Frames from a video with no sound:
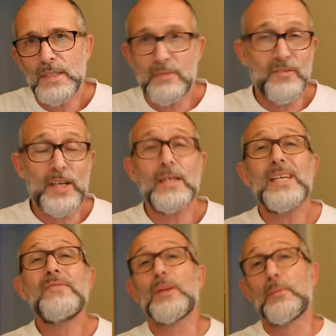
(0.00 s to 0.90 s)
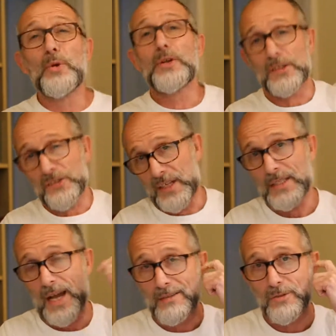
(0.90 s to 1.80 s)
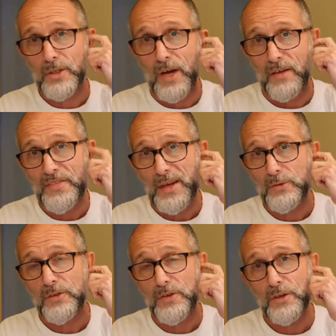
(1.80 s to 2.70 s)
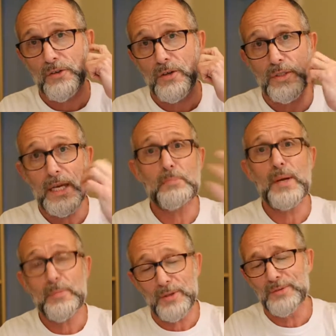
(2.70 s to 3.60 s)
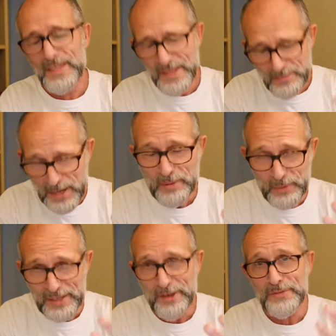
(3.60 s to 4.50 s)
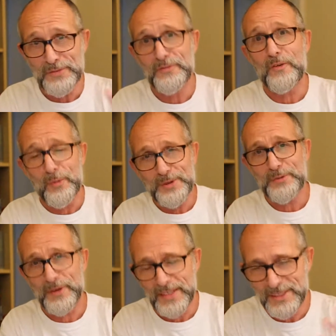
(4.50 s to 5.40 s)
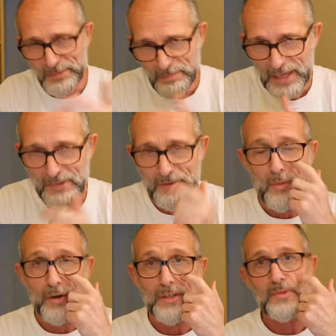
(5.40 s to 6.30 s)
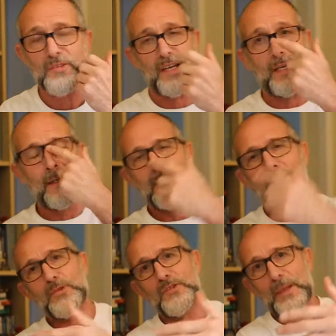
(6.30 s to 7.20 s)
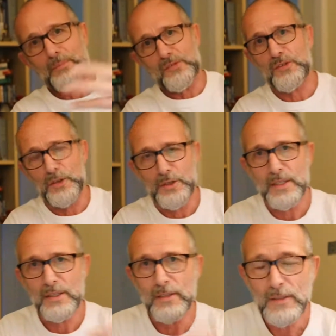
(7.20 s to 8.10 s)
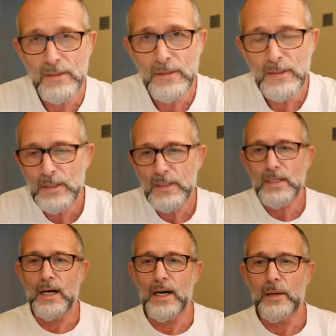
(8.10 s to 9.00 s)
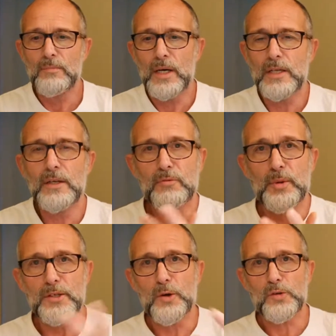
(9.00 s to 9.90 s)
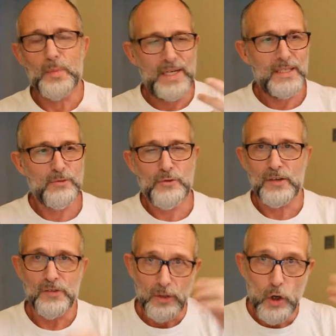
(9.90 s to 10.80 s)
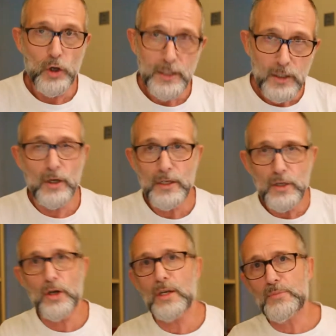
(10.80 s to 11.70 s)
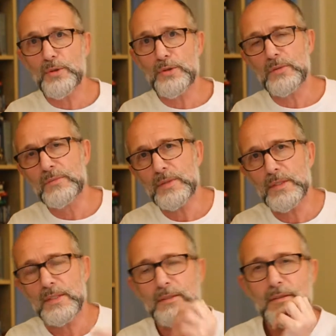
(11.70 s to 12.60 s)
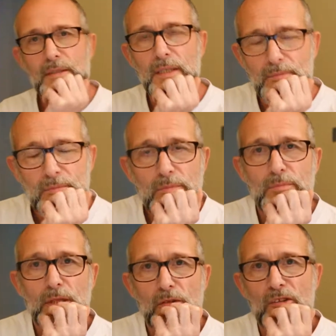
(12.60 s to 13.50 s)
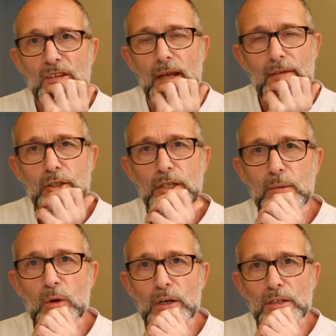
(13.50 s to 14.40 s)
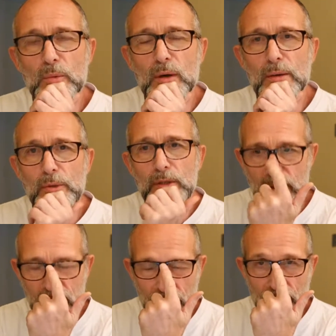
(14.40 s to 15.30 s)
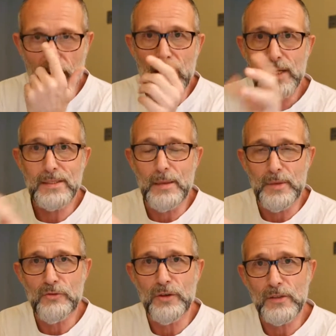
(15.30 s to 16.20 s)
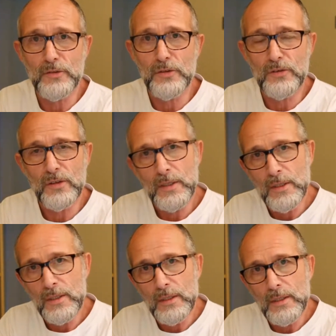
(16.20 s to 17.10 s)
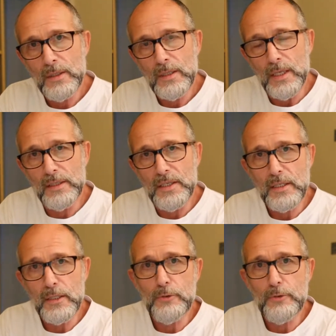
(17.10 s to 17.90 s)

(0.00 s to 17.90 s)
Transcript: In fact, even the Buddha said that 2,500 years ago, and yet people went off and formed a religion based on what he was saying, which is absurd. And everybody knows my interest in early Buddhism, and I'm not slavishly working away with different academic treatises, getting the nitty